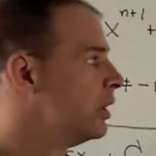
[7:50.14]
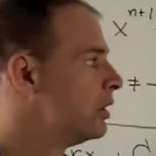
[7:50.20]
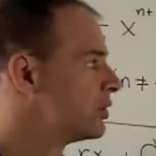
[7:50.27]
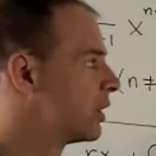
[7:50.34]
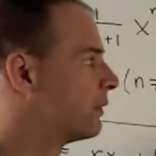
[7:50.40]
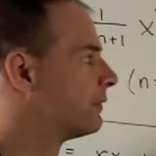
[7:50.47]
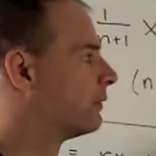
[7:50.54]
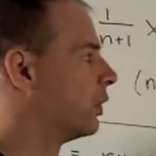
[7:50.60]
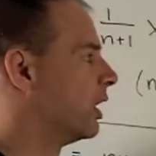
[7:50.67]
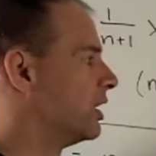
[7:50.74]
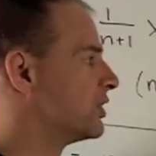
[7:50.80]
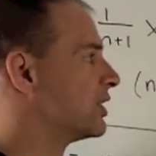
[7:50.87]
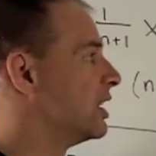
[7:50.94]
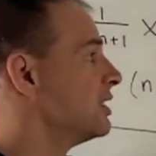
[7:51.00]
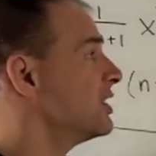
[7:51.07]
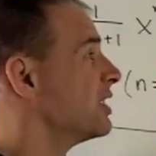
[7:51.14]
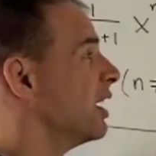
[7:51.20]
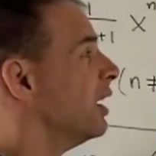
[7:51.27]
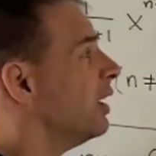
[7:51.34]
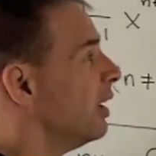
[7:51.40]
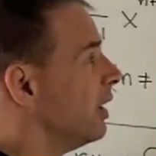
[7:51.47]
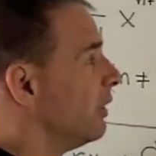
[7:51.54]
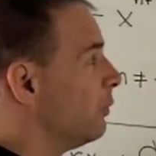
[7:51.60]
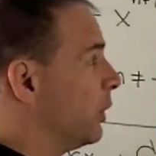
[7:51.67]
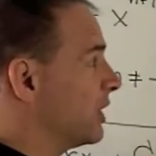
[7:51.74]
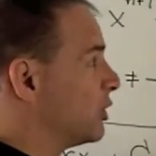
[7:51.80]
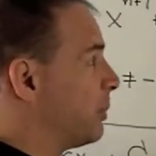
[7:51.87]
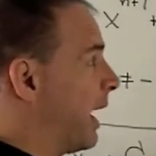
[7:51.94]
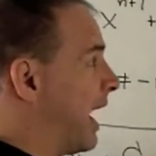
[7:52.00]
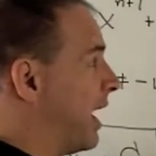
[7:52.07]
So for instance, if we
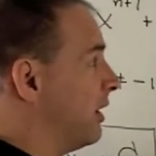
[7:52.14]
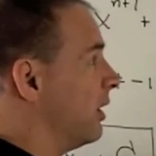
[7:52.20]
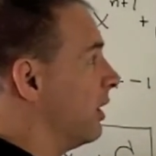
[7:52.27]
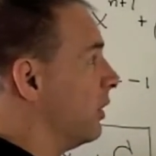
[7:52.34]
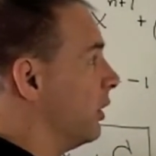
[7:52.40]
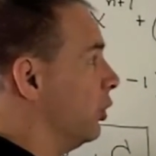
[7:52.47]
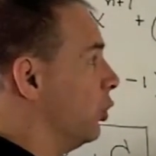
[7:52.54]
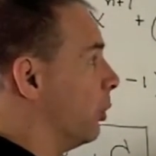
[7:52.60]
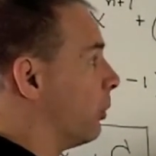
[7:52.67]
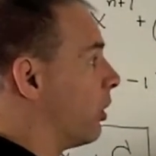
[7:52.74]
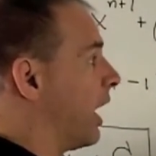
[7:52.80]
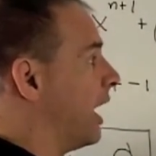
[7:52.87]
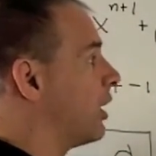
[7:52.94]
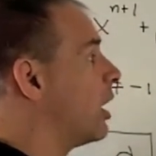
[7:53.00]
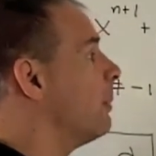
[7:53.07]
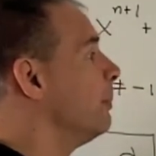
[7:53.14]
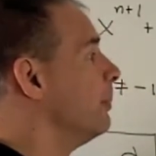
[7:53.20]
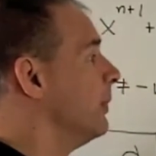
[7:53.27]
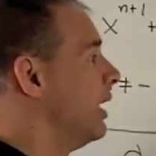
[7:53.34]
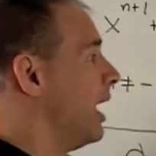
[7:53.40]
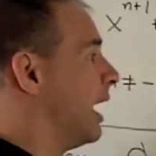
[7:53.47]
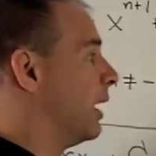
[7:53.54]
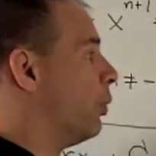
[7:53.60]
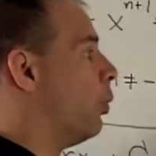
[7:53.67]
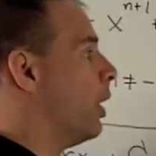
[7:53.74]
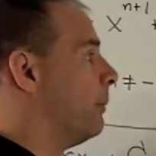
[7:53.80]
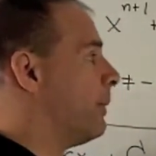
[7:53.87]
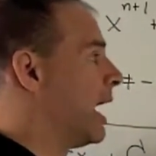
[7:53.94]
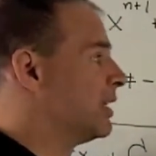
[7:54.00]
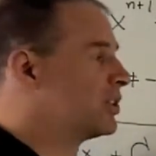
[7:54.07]
expand the numerator, I get
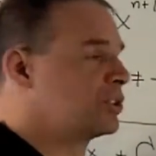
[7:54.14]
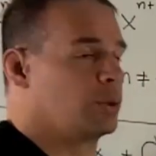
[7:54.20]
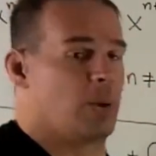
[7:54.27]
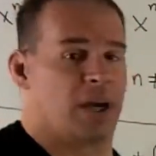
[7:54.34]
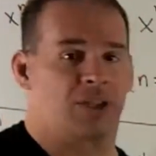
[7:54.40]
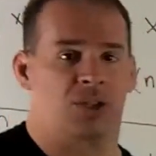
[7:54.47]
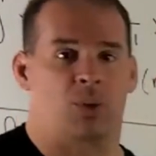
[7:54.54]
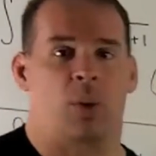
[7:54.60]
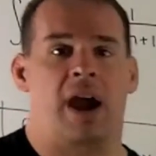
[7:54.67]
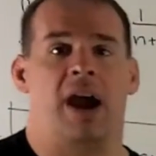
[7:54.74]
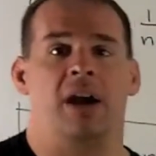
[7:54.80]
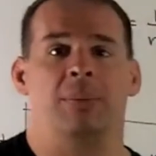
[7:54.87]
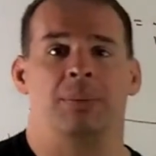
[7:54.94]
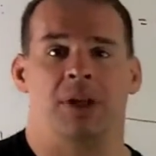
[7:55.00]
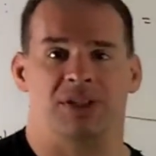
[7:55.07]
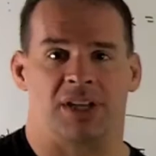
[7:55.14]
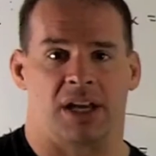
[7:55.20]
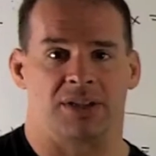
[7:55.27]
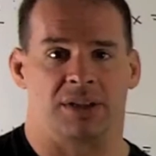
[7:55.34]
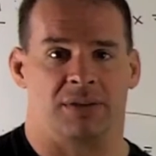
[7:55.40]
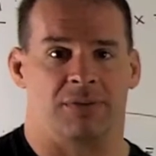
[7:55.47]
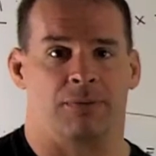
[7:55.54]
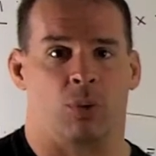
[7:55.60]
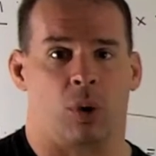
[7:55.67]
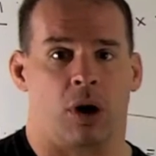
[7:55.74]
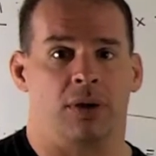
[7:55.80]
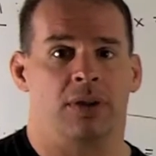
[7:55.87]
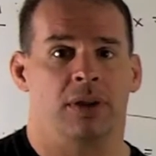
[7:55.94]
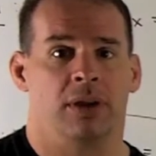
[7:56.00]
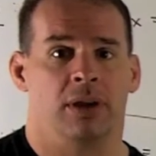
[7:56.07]
1 minus 2x squared plus x to the
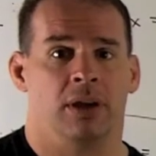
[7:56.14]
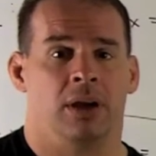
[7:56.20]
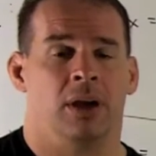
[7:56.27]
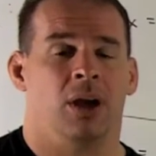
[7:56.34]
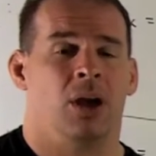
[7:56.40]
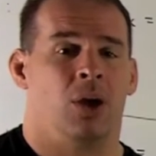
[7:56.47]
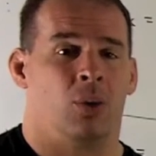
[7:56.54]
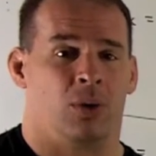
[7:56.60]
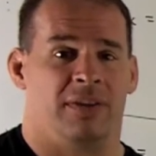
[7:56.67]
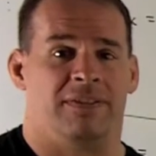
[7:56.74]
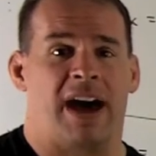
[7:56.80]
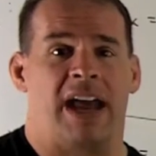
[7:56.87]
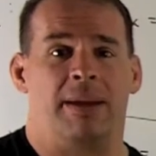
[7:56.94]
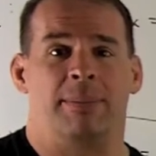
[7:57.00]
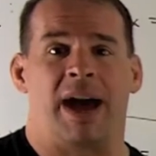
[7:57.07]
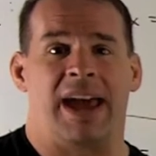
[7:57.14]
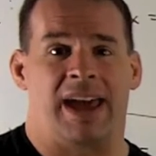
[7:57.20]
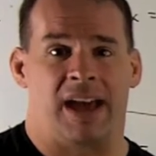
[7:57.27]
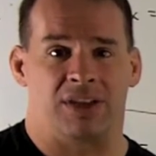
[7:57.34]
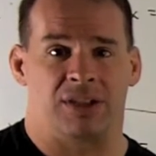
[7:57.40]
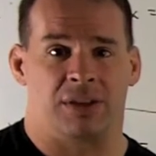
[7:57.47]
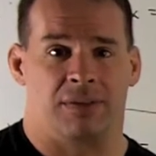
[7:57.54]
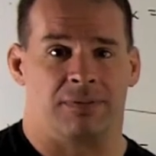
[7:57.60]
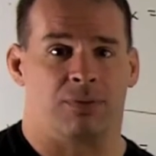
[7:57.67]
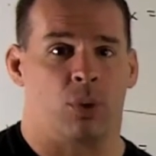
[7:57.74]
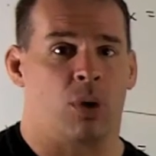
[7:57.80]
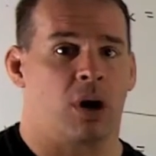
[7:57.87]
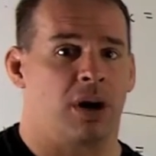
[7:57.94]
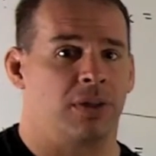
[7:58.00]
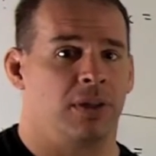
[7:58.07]
fourth. We're dividing by x to the
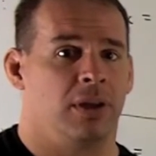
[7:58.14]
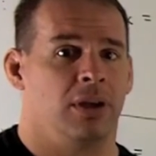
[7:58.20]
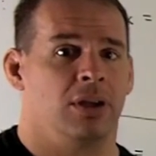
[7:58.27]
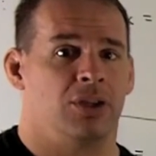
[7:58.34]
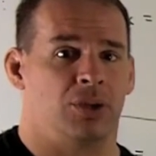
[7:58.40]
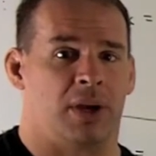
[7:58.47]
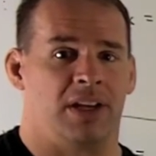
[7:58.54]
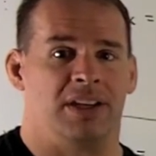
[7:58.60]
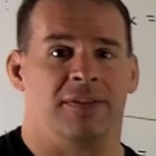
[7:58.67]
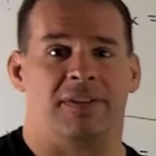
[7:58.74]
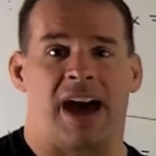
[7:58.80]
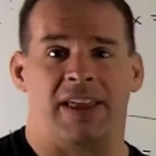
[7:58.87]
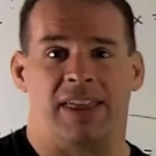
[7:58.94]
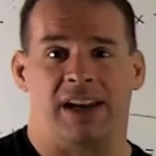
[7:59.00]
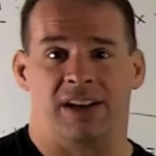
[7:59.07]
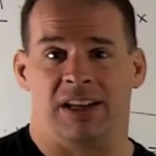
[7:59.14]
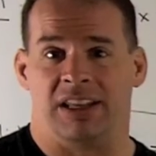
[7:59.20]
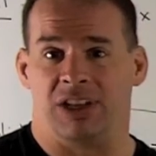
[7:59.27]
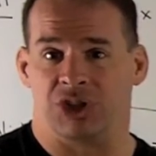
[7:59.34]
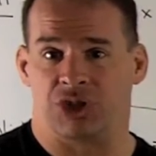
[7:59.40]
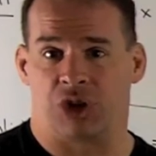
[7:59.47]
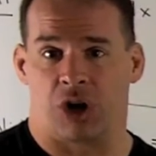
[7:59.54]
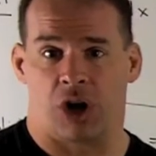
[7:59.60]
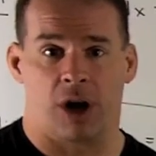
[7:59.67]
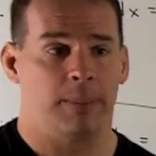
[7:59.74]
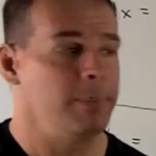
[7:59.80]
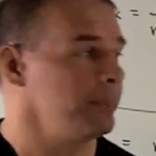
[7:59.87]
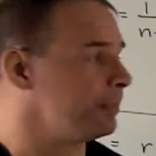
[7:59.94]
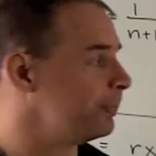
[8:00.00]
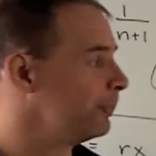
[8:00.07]
fourth, so I can divide that into each term.